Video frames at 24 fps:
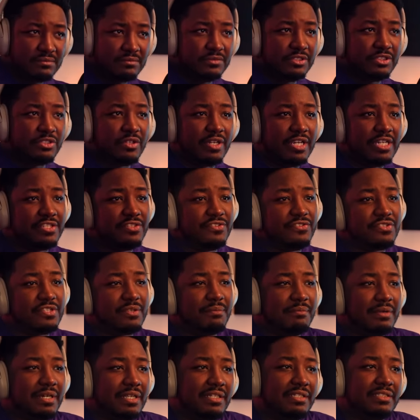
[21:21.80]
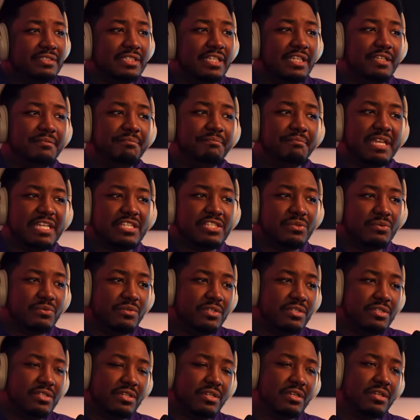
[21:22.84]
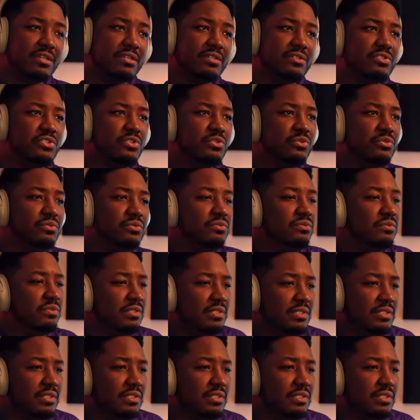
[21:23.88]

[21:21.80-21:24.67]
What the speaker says: Be crazy if somebody's like messing with y'all too.